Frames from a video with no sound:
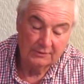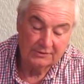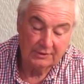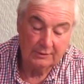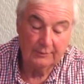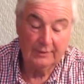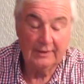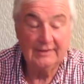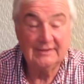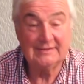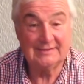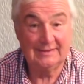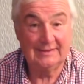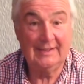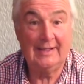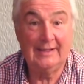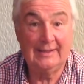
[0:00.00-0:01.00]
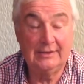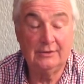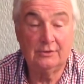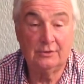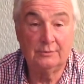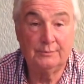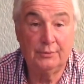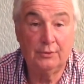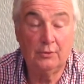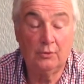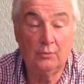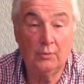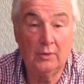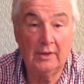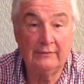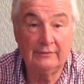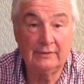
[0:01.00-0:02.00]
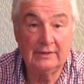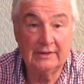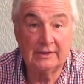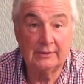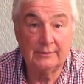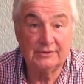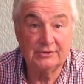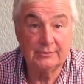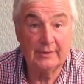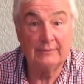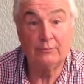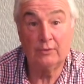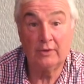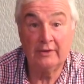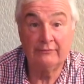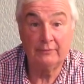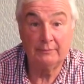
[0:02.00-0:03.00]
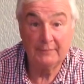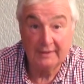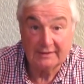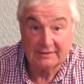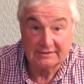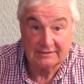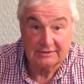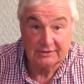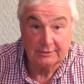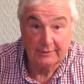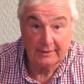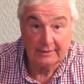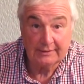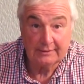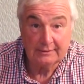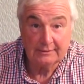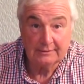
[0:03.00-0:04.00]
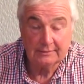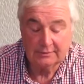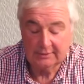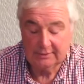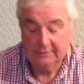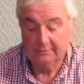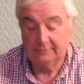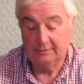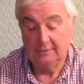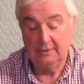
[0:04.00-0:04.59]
So into that you could pour whatever liquid you had, whatever medicine you had, yeah.